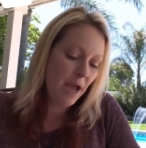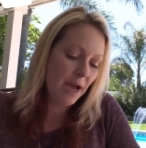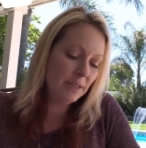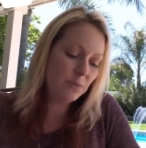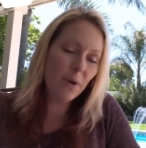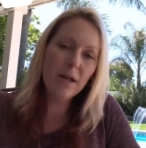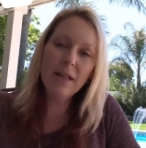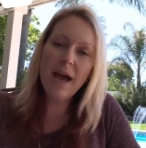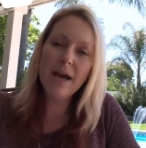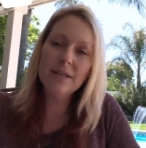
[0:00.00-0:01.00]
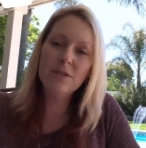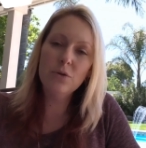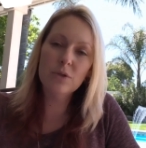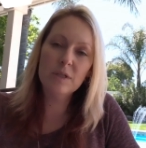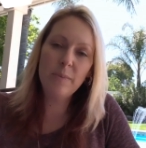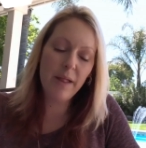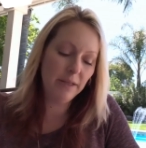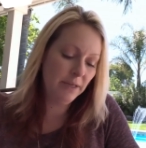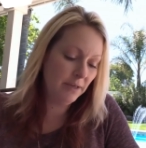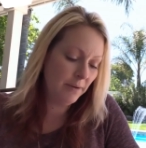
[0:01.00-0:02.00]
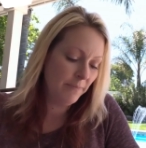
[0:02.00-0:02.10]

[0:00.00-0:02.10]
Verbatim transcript: as well as your spelling.